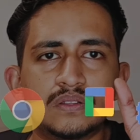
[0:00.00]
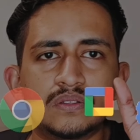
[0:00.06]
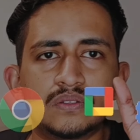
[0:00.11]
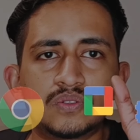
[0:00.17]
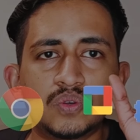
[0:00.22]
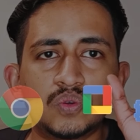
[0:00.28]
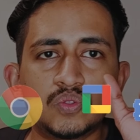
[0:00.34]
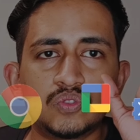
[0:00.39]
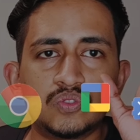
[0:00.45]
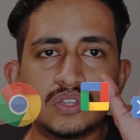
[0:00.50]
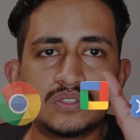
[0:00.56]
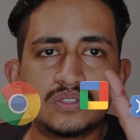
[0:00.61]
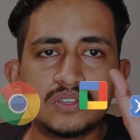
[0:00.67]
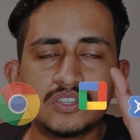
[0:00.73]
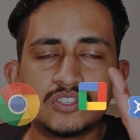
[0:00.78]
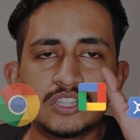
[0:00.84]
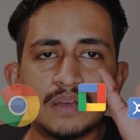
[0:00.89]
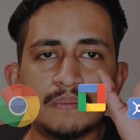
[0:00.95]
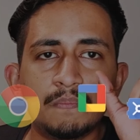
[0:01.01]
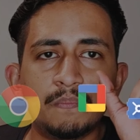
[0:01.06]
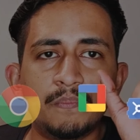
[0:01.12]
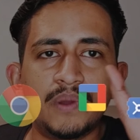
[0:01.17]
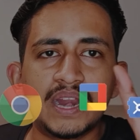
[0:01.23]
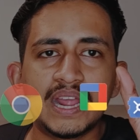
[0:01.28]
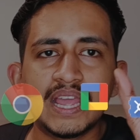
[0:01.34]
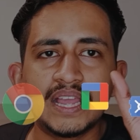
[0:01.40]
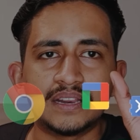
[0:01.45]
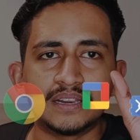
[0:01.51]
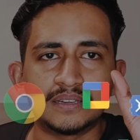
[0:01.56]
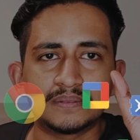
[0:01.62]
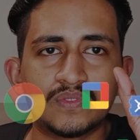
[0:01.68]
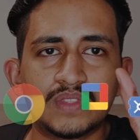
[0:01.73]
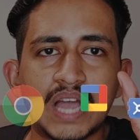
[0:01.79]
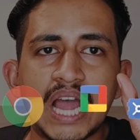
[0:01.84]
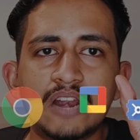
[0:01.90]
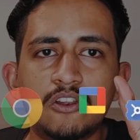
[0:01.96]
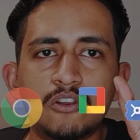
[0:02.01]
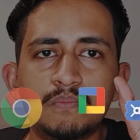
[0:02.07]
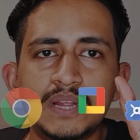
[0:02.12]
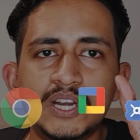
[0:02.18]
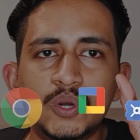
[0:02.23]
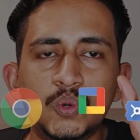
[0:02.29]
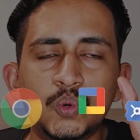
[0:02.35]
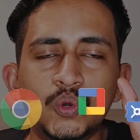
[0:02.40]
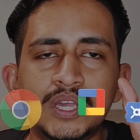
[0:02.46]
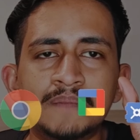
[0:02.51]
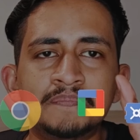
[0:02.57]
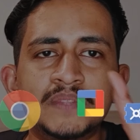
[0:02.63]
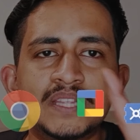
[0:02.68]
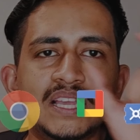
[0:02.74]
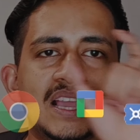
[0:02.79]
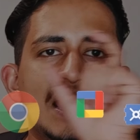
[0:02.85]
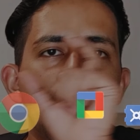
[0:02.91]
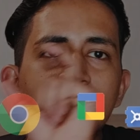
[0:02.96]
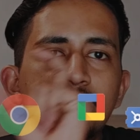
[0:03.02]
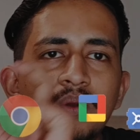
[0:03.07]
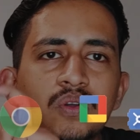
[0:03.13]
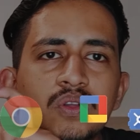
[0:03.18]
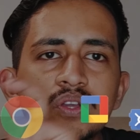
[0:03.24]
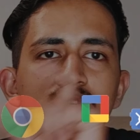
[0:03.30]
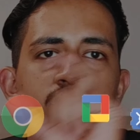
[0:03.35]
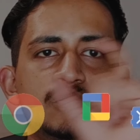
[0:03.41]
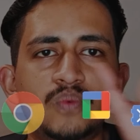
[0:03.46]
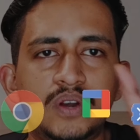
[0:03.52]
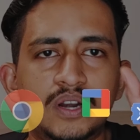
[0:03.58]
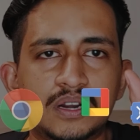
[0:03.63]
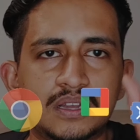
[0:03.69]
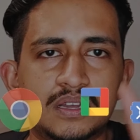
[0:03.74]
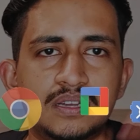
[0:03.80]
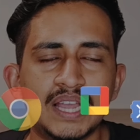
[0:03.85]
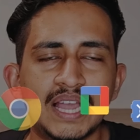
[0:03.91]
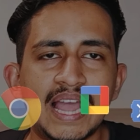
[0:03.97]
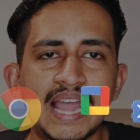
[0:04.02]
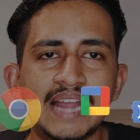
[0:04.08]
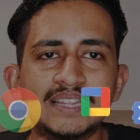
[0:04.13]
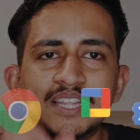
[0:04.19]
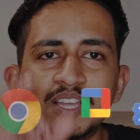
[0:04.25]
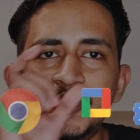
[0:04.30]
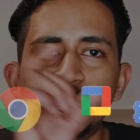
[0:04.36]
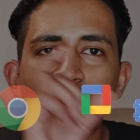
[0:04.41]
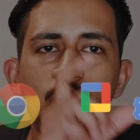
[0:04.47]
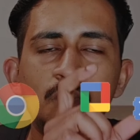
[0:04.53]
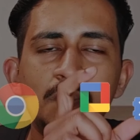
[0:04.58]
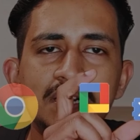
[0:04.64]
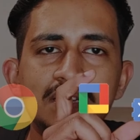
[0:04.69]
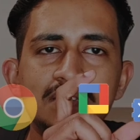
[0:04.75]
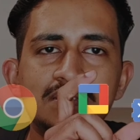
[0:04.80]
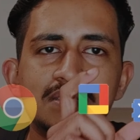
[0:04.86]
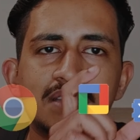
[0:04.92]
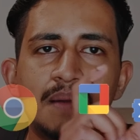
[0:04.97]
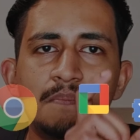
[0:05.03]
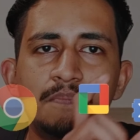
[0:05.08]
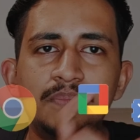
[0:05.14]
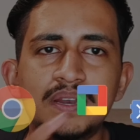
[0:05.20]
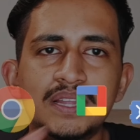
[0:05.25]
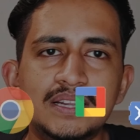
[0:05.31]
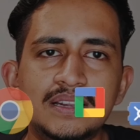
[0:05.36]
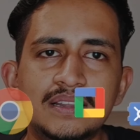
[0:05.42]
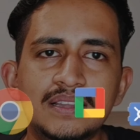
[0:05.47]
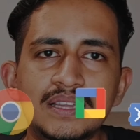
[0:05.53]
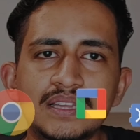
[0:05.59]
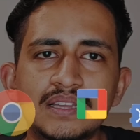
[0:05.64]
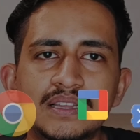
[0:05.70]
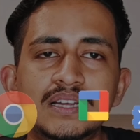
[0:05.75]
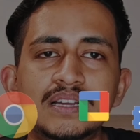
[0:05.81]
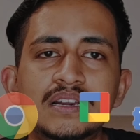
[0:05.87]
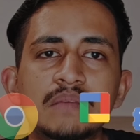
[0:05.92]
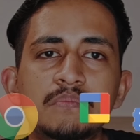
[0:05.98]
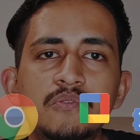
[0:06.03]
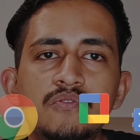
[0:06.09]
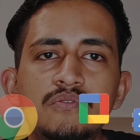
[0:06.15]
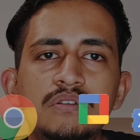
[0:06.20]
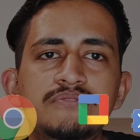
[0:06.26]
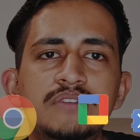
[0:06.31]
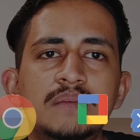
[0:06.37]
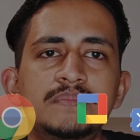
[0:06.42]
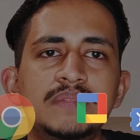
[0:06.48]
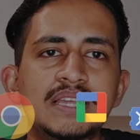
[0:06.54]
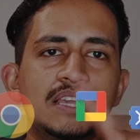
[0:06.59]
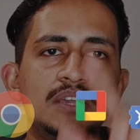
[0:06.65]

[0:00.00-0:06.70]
So this is the brain that will be doing the employer's work, and the human is completely removed from the